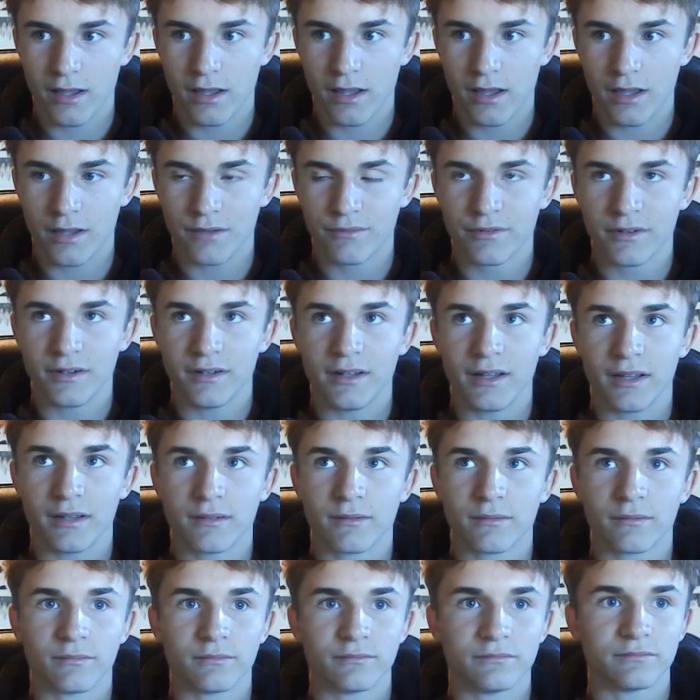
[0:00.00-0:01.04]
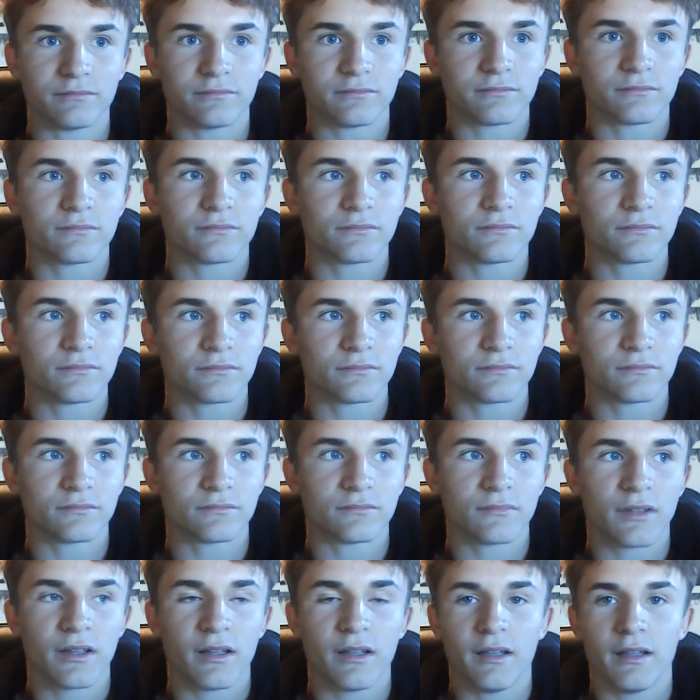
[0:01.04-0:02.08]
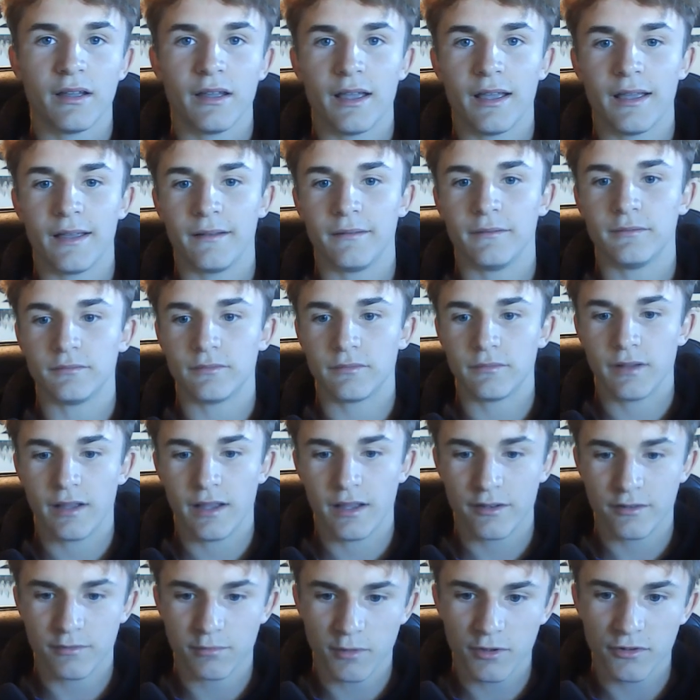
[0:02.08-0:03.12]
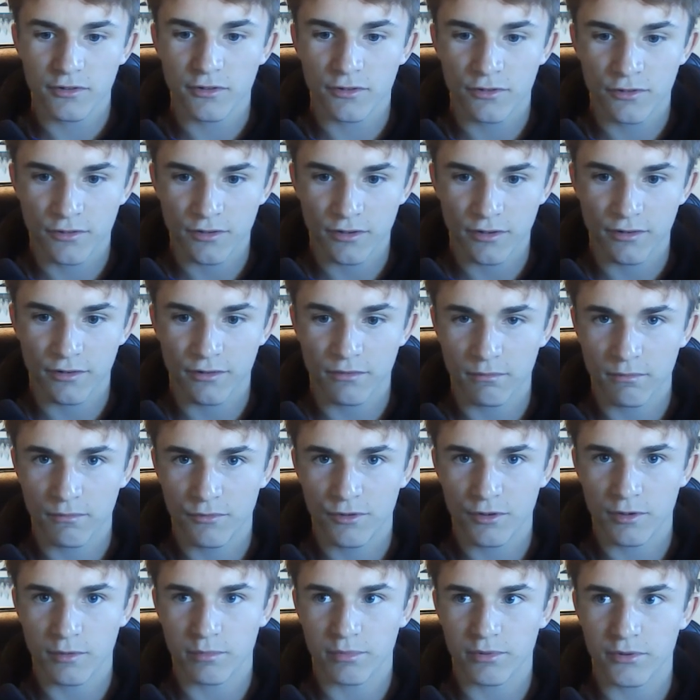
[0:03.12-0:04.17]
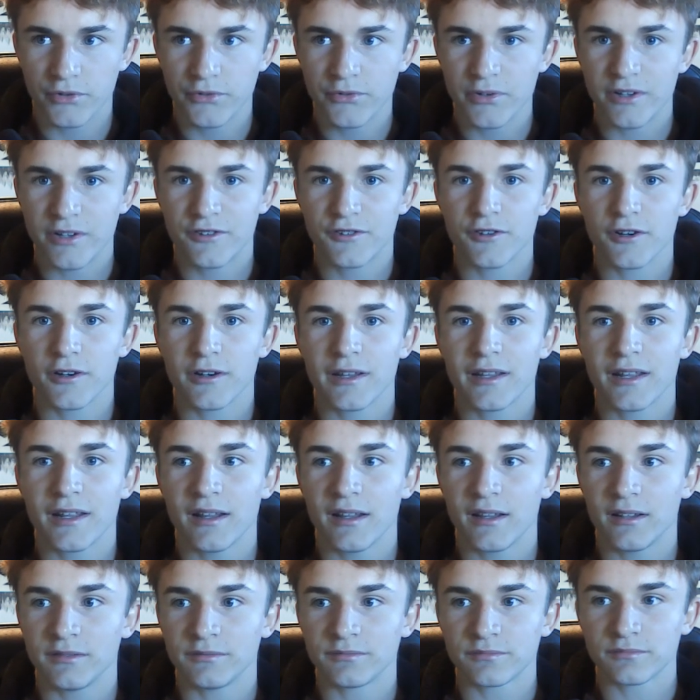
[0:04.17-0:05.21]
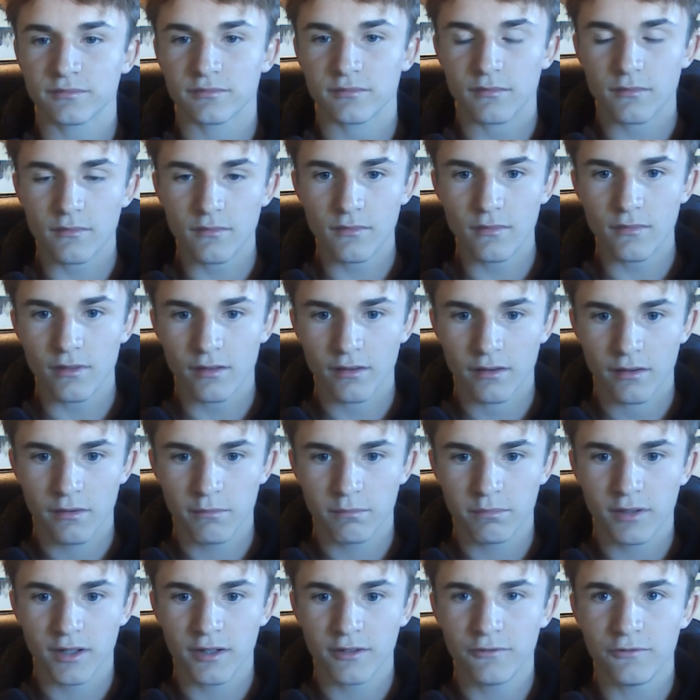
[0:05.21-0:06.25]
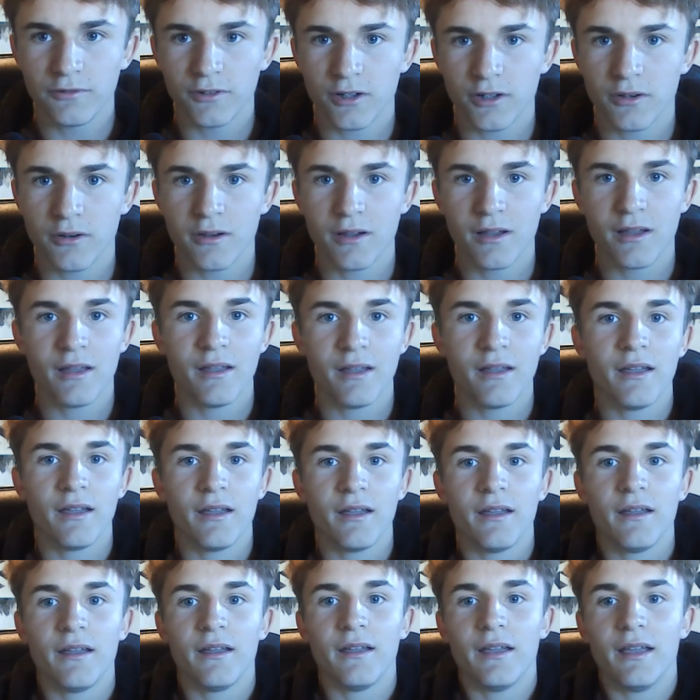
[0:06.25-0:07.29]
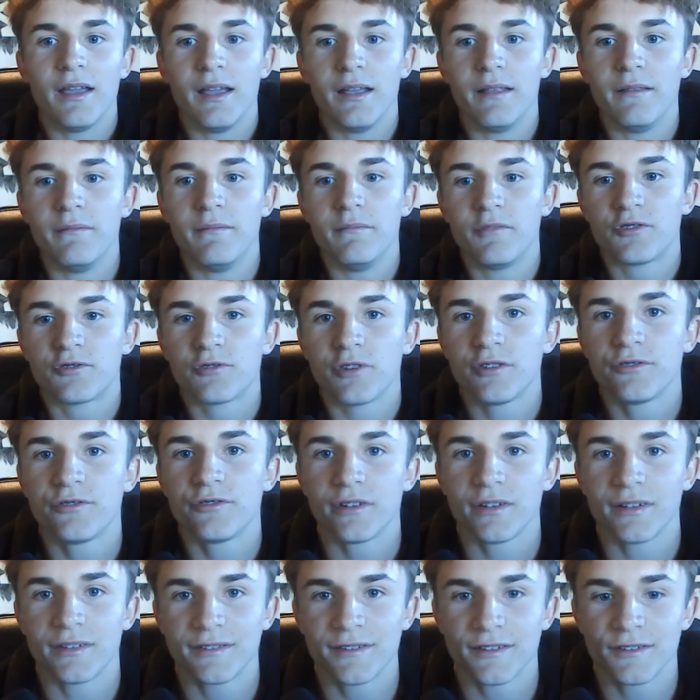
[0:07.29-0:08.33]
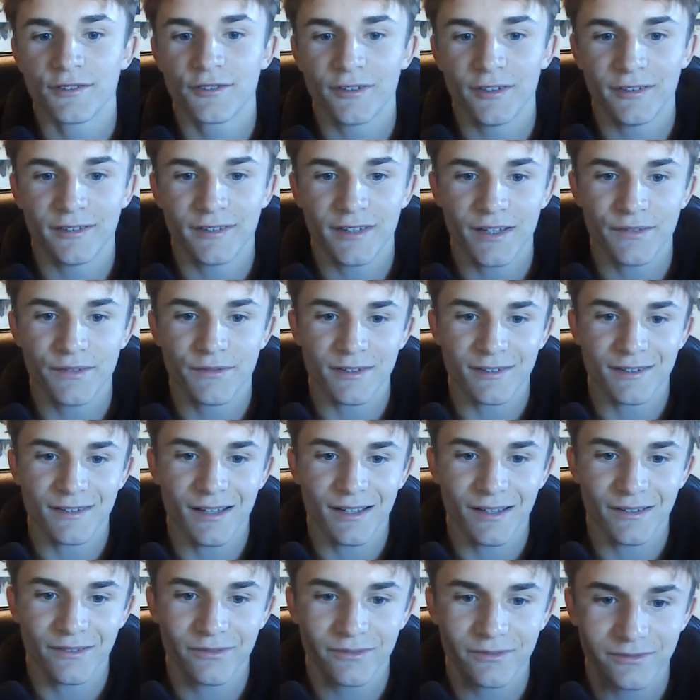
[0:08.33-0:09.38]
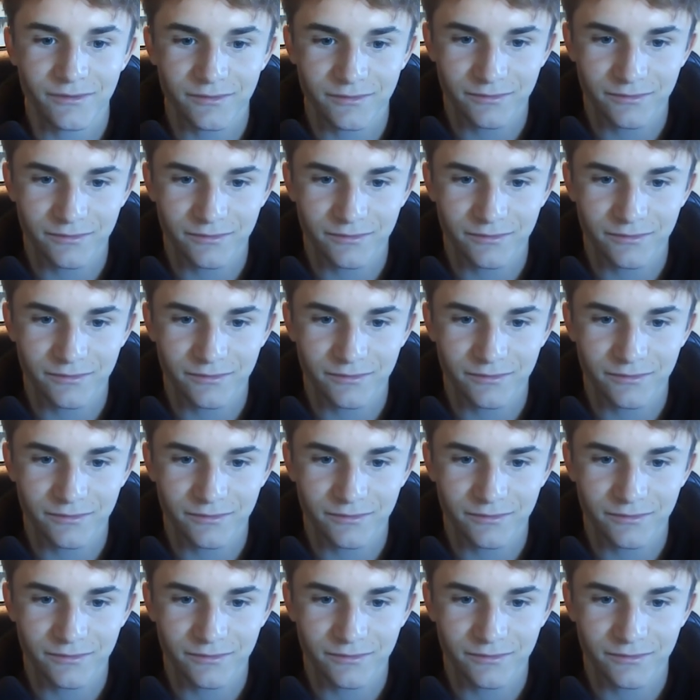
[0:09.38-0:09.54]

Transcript: every day. And his muscles started to improve. He started getting blood flow, and stretching essentially saved his life.